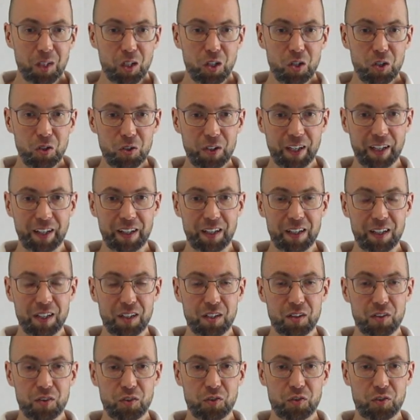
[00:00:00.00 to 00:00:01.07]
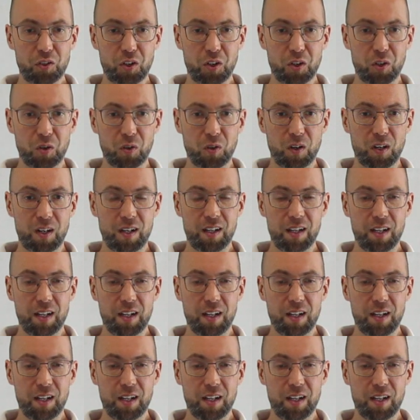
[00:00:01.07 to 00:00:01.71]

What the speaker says: Okay, so